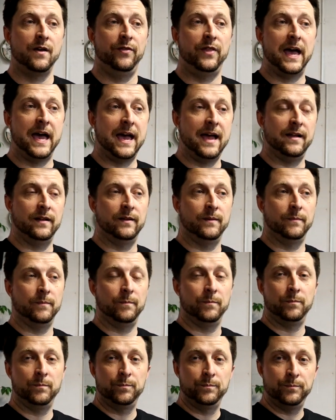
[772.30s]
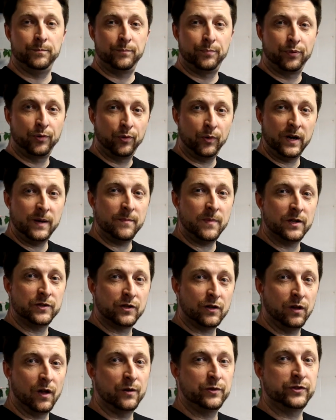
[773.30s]
that pretty much
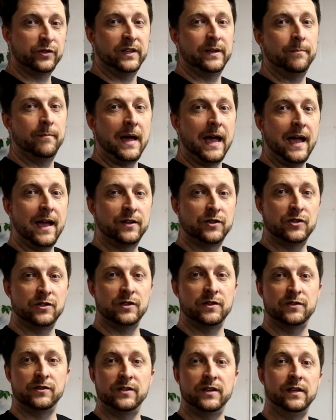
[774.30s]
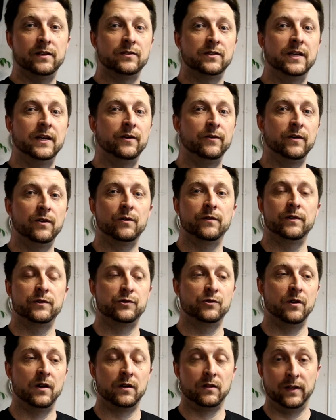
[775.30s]
closely matches the interior of the
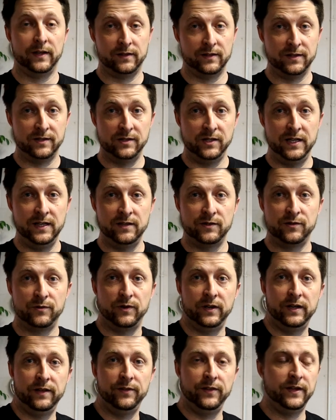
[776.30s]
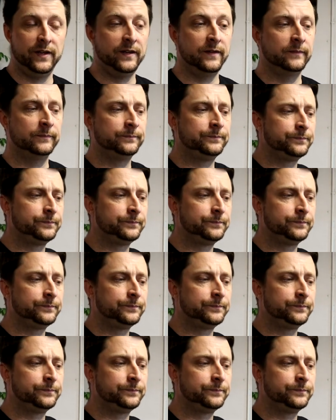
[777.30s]
truck, like the seats or anything.